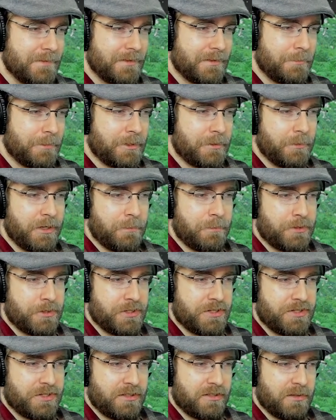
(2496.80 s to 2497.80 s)
But the wind
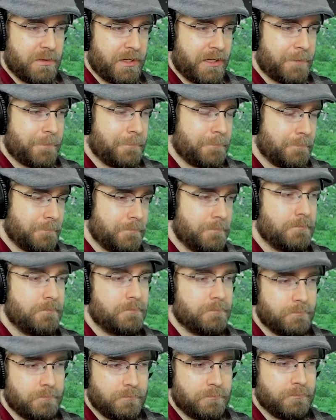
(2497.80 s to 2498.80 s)
pushes her away.
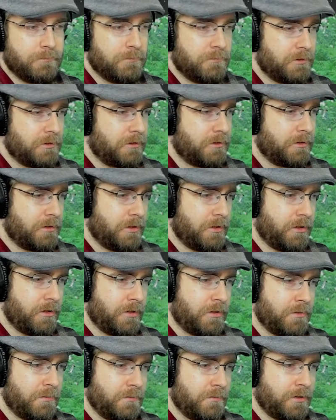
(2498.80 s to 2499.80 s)

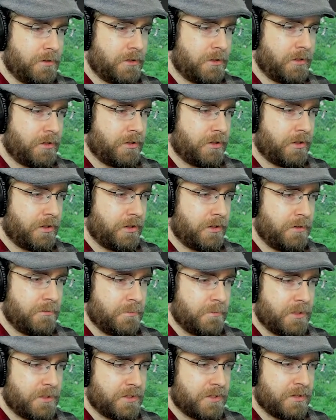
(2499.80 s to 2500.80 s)
Good, good, good, good.
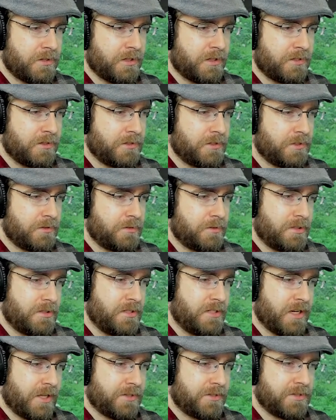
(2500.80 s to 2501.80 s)
Let's go ahead and do
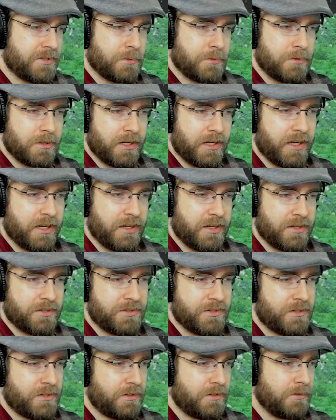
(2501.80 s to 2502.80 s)
Death Sword Chaos
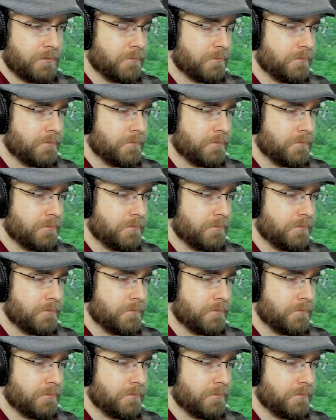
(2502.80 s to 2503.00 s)
Star.